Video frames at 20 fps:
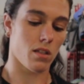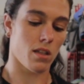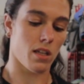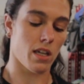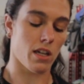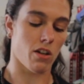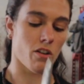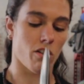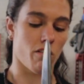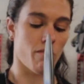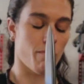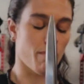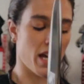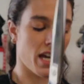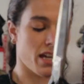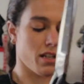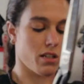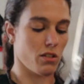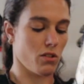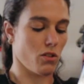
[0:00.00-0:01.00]
it could have
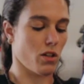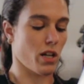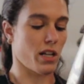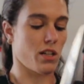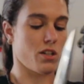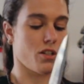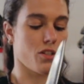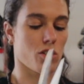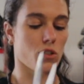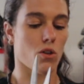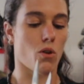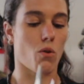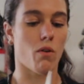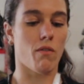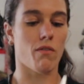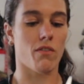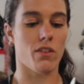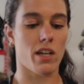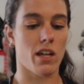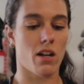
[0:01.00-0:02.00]
met. You kind of just go
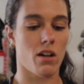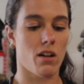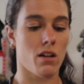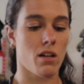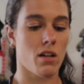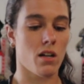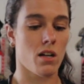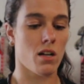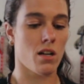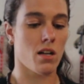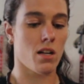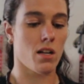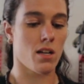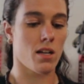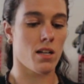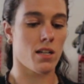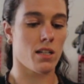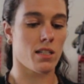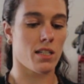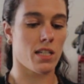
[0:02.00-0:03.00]
over there
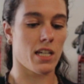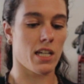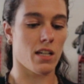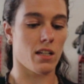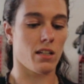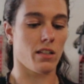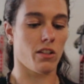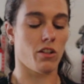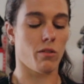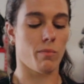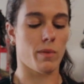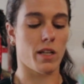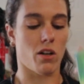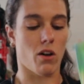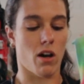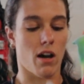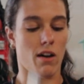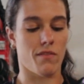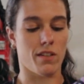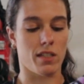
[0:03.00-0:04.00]
and take a little bit
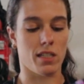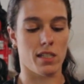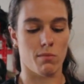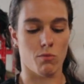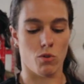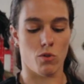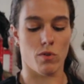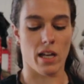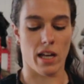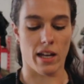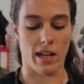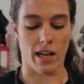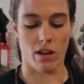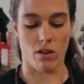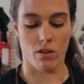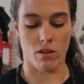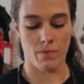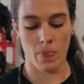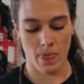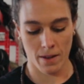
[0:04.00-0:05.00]
off and smooth that out.